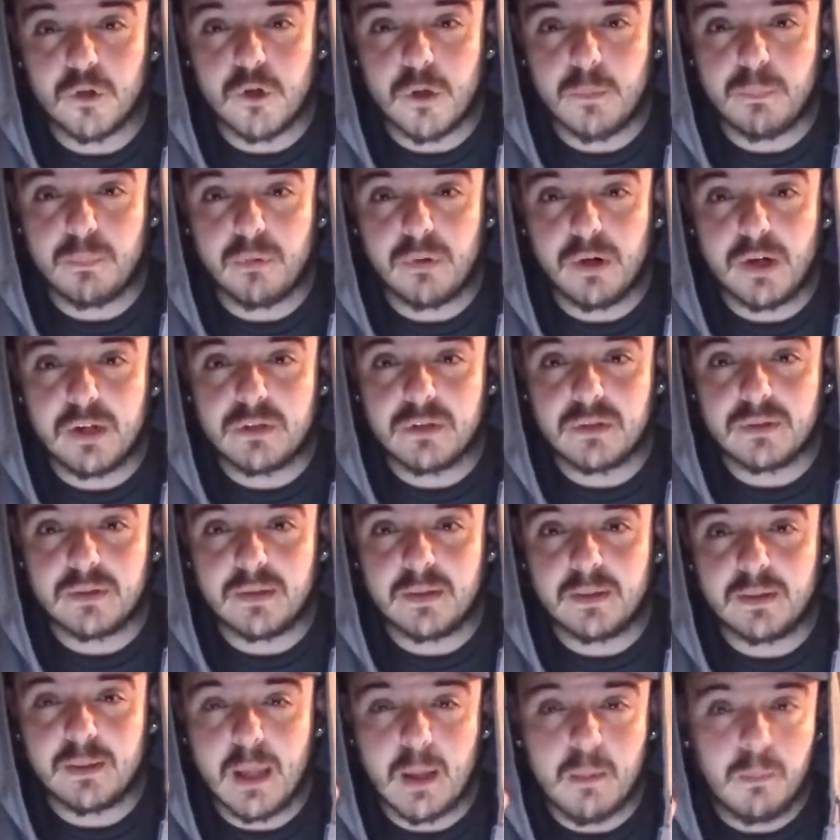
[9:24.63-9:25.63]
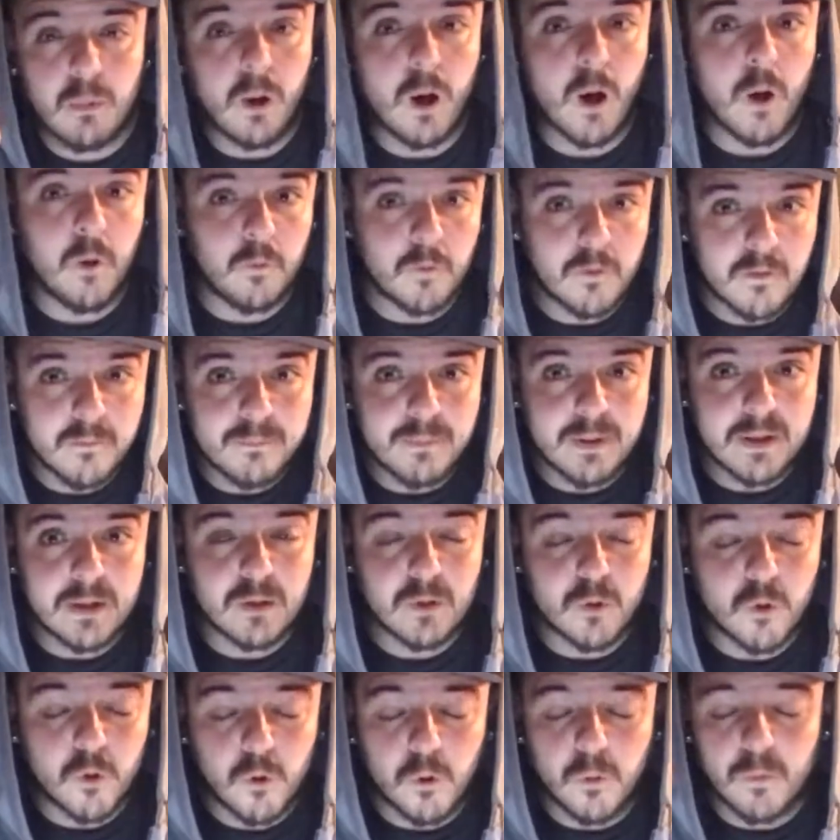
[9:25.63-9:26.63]
Triple H onto the table, I would have
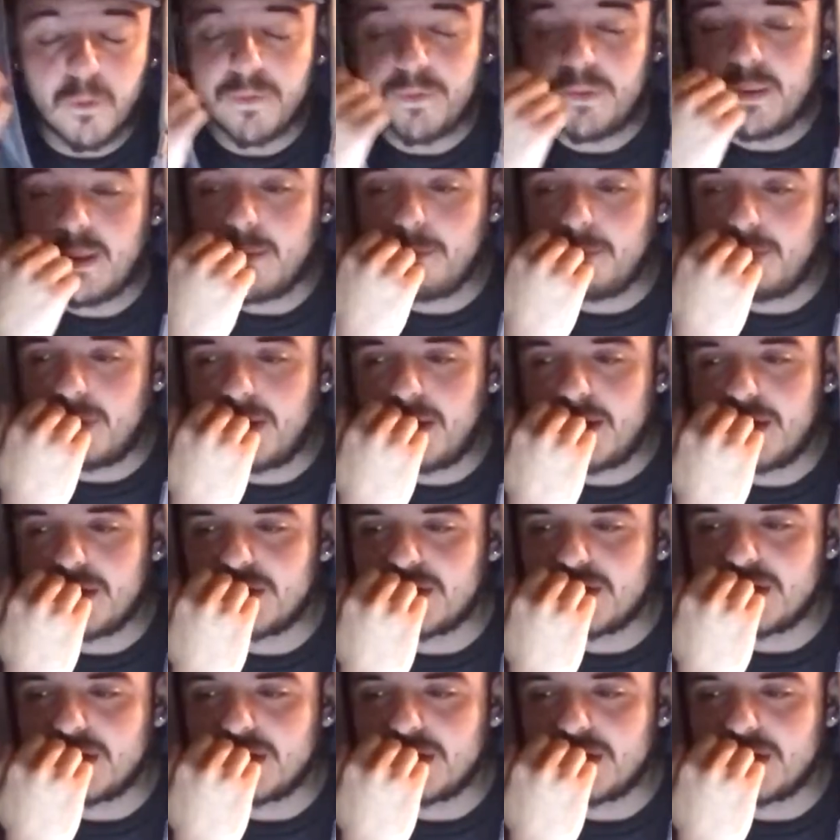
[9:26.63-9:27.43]
been cool with it. But it's